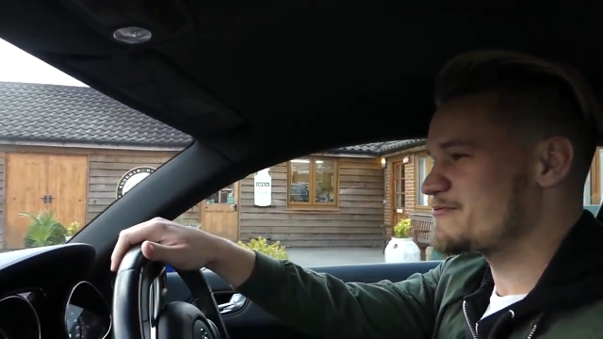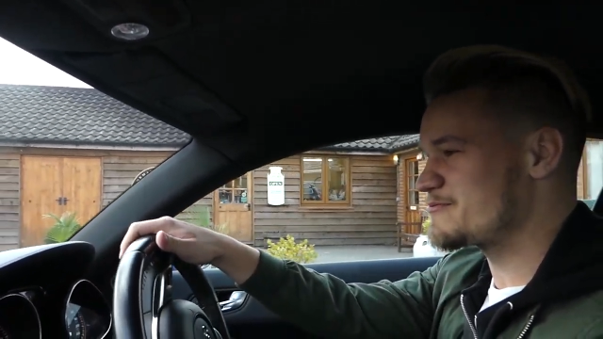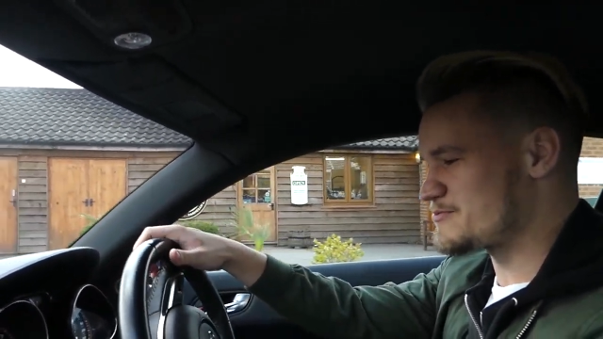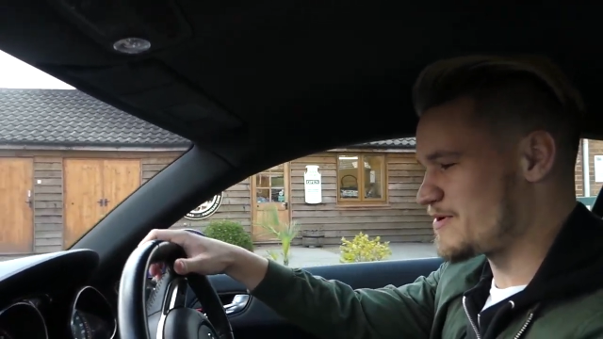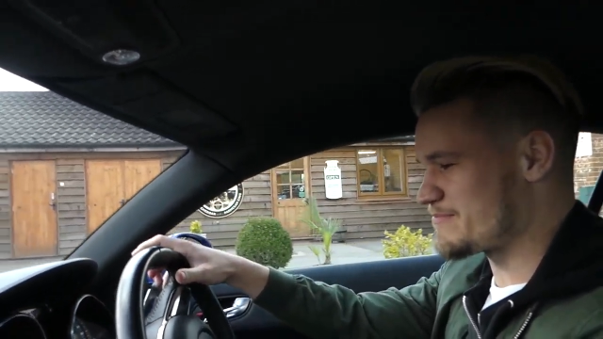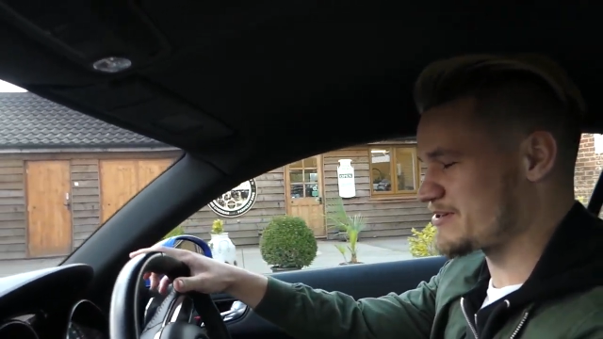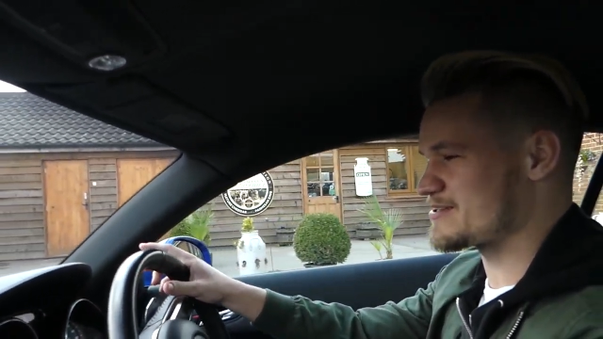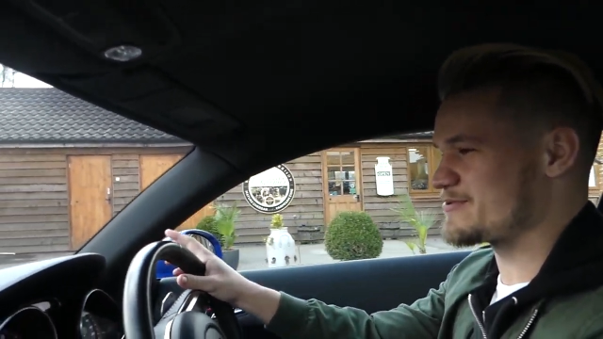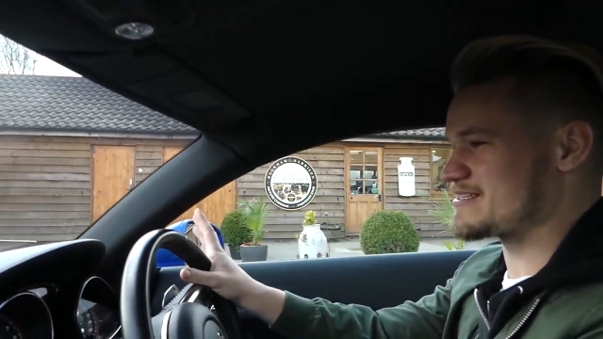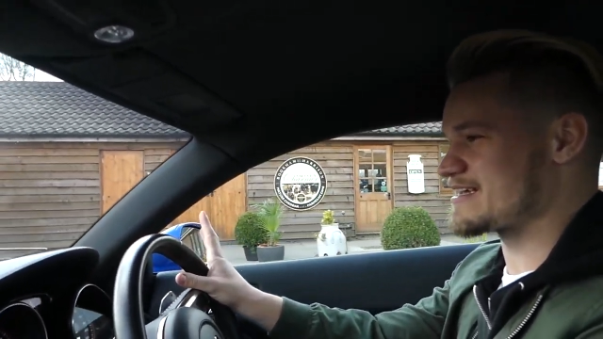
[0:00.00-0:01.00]
was one, because
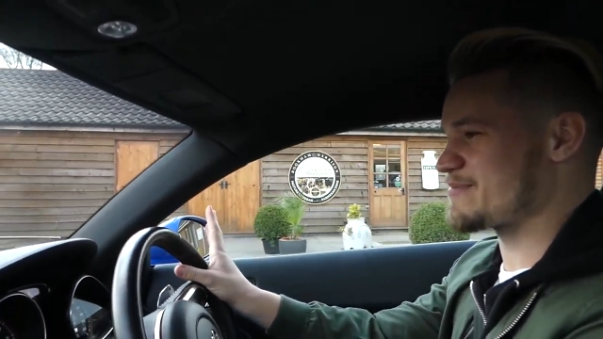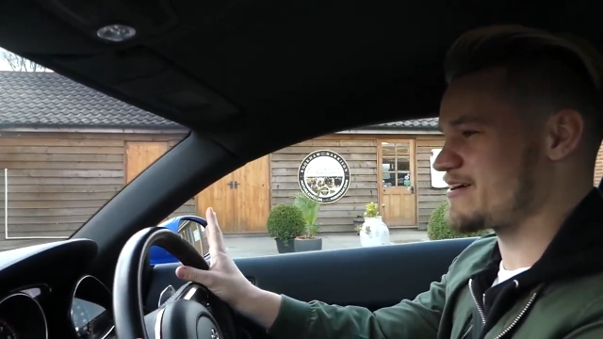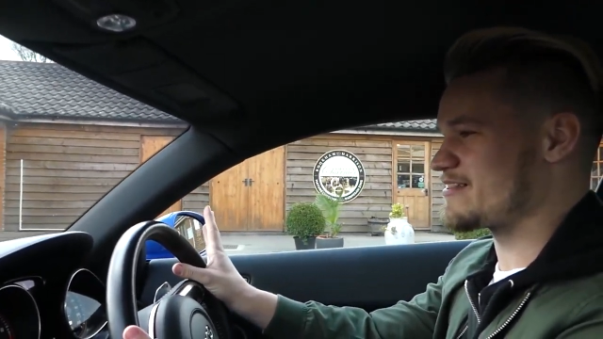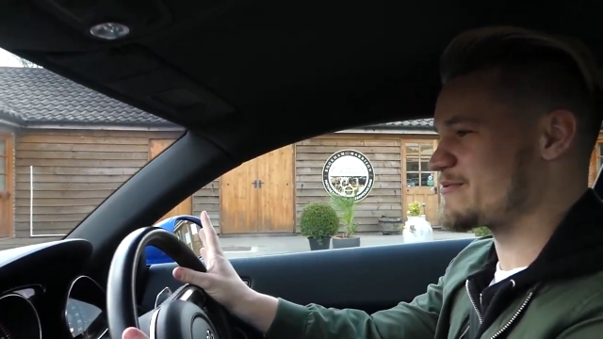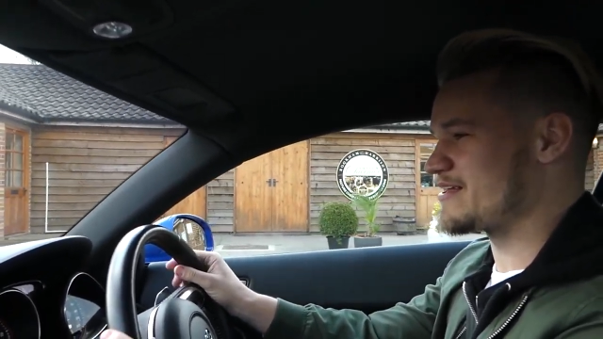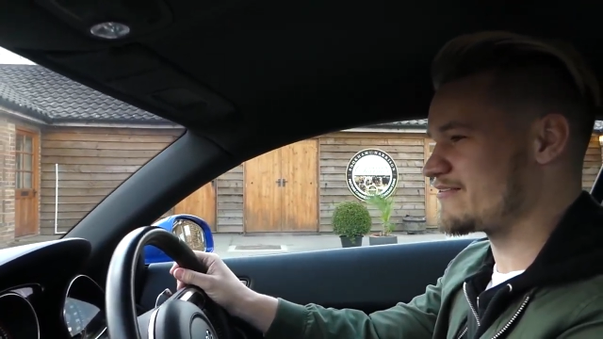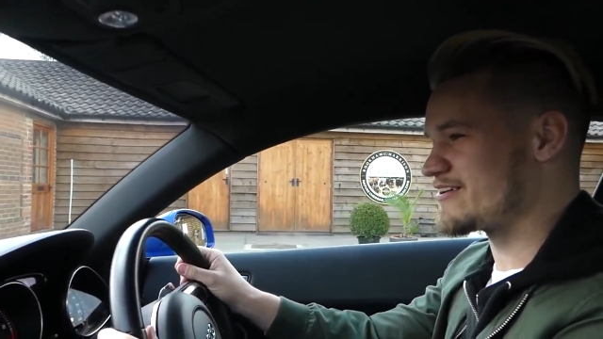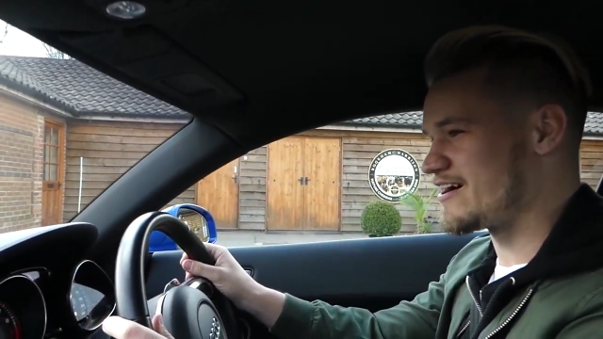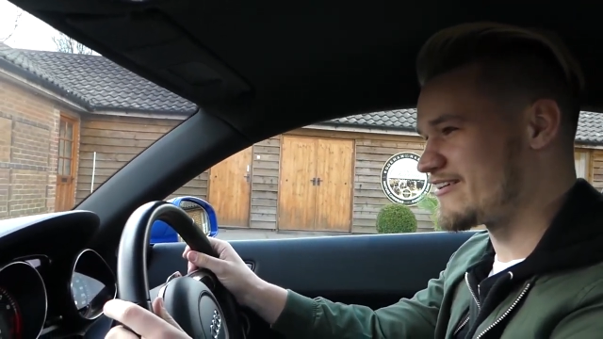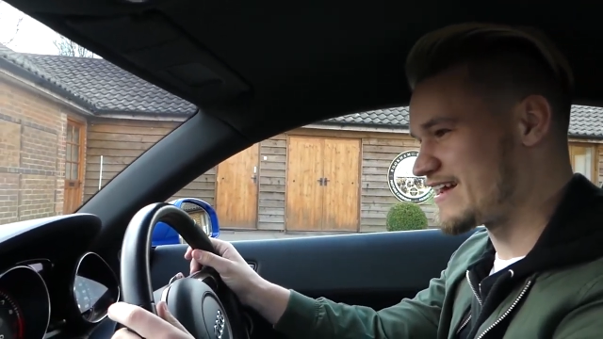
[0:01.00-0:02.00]
I wanted to get behind the wheel of
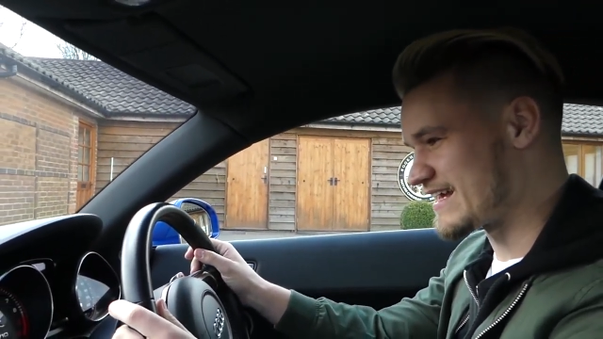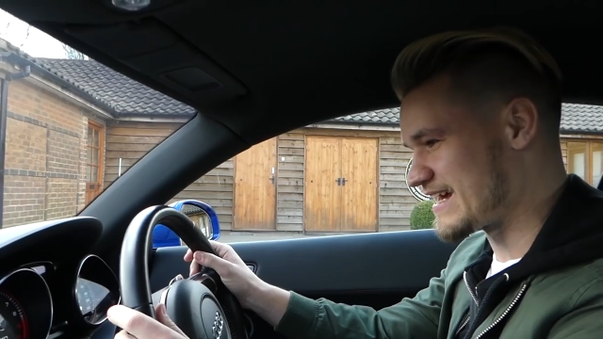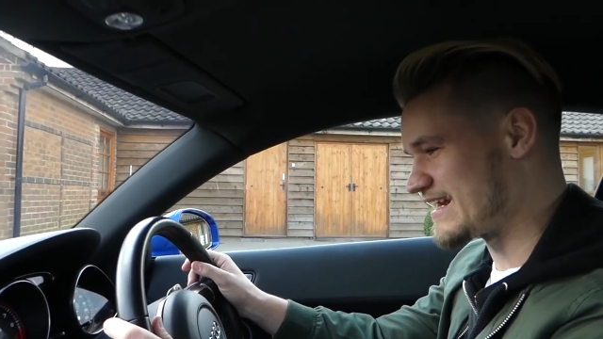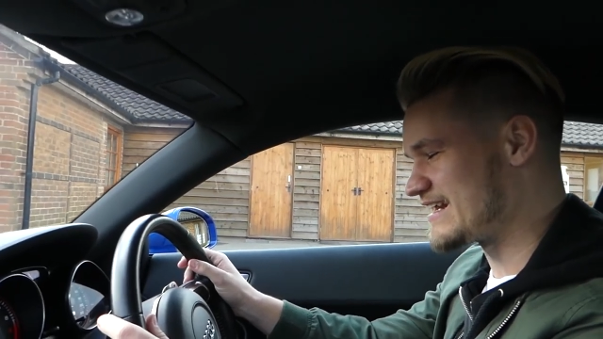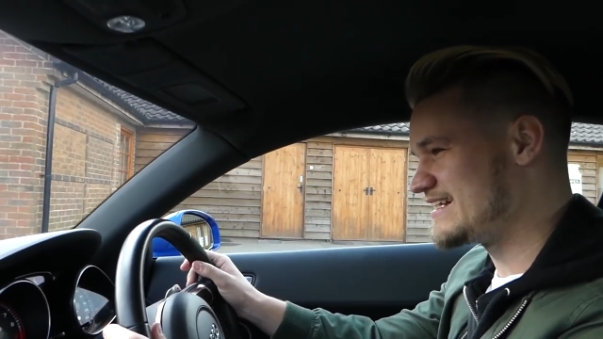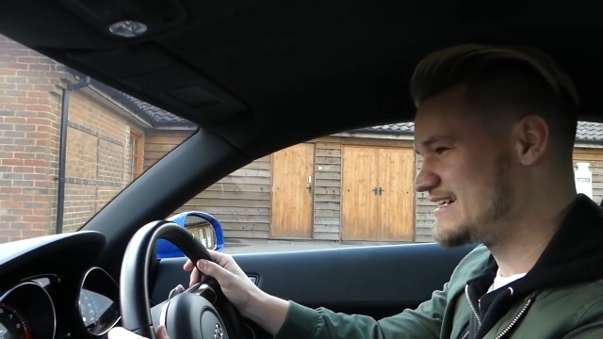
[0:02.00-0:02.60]
an R8 again